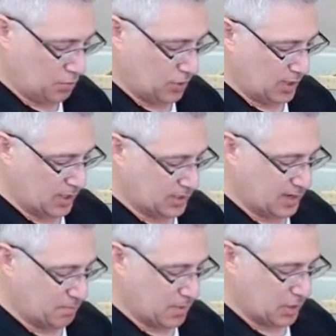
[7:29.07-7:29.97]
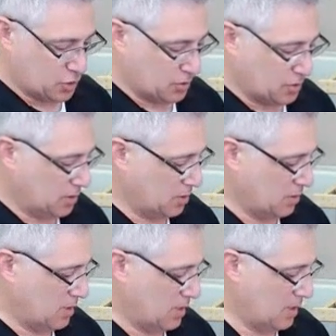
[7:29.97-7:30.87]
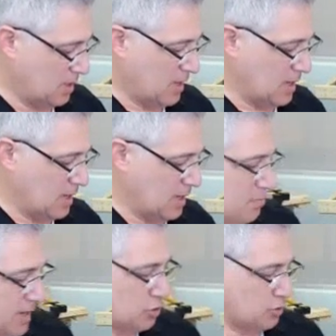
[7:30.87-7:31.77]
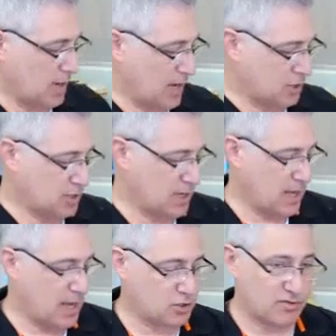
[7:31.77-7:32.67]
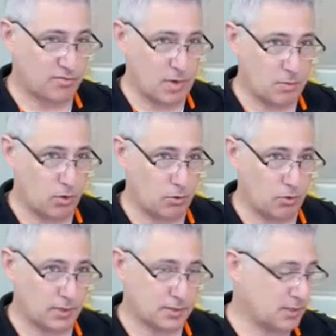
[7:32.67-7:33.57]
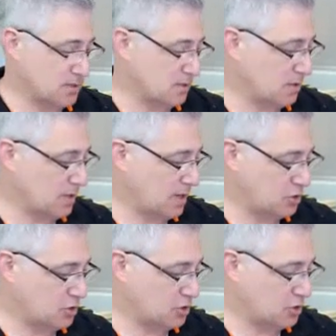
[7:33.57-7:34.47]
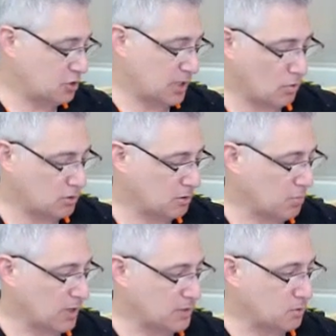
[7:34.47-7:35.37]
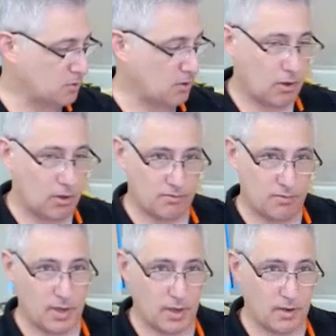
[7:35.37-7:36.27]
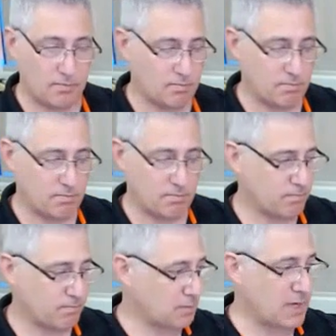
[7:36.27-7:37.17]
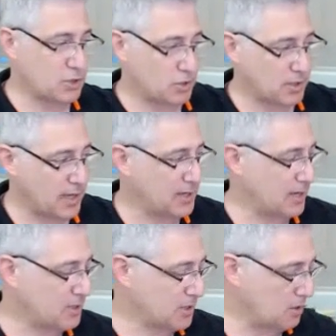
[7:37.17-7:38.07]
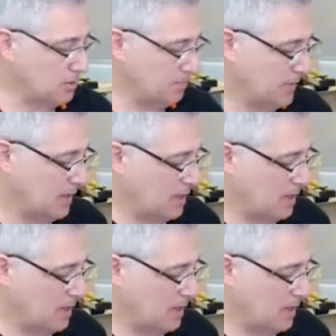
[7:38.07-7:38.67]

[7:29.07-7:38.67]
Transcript: put a tape measure and measure edge to edge of my bolt rails. These are injection molded parts, so they're all dimensionally identical.